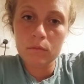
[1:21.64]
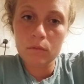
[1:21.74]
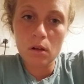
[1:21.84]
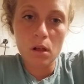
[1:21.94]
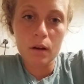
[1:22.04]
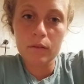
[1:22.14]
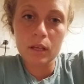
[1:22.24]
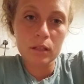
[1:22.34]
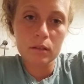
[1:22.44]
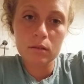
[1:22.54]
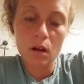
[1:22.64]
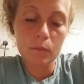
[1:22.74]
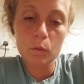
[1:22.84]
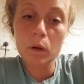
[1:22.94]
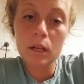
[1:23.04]
lot of things
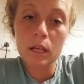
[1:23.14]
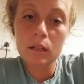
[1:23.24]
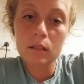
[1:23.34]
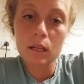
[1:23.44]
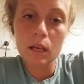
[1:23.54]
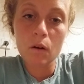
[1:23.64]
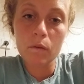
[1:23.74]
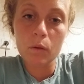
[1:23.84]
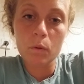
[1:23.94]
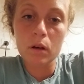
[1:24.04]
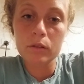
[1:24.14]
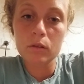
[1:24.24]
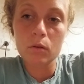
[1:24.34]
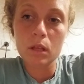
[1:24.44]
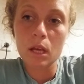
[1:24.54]
stopped working to get over the wall,
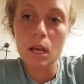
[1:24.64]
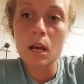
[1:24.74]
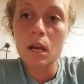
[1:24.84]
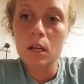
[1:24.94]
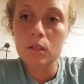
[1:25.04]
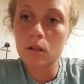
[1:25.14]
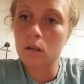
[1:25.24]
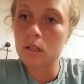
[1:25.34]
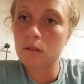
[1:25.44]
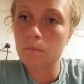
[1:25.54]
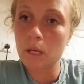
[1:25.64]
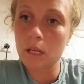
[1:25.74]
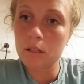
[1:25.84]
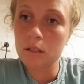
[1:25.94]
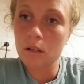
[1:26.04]
so they started
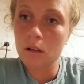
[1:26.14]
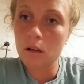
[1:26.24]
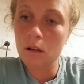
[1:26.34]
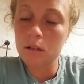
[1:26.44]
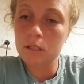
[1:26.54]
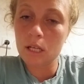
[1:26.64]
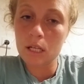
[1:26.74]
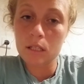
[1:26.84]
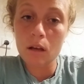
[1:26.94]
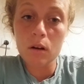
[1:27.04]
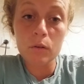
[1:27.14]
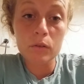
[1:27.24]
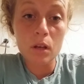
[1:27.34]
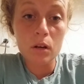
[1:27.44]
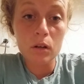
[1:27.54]
digging
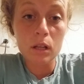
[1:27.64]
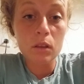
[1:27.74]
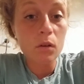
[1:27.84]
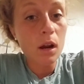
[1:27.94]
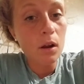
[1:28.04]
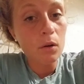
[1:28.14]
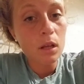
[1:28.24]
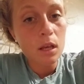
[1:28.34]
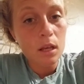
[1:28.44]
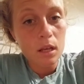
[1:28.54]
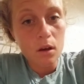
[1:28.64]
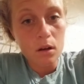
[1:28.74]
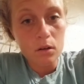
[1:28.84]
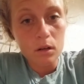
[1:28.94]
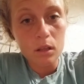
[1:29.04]
tunnels underneath the ground,
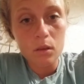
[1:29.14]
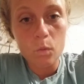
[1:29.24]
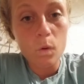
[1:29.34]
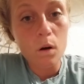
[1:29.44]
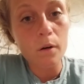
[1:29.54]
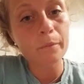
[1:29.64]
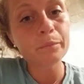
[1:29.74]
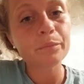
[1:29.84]
underneath the wall.